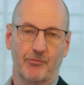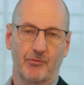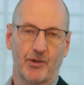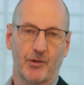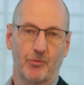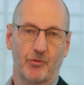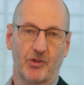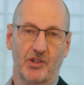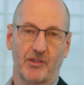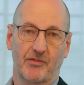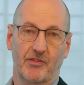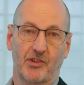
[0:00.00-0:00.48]

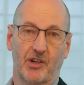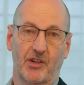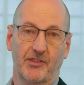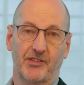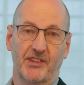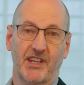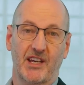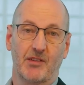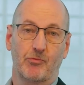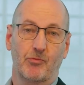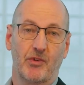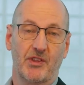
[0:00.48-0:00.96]
we would have
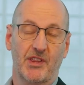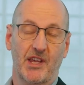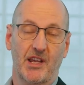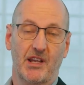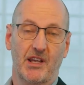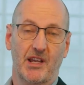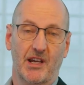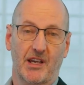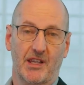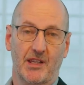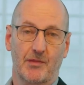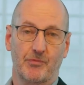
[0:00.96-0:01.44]
got that with
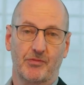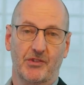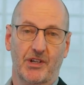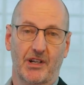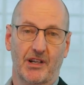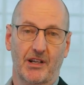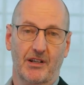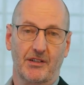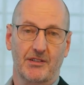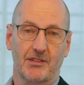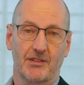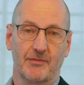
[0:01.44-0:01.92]
any other
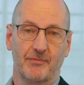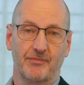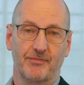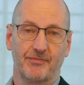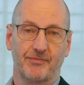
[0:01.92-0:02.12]
product.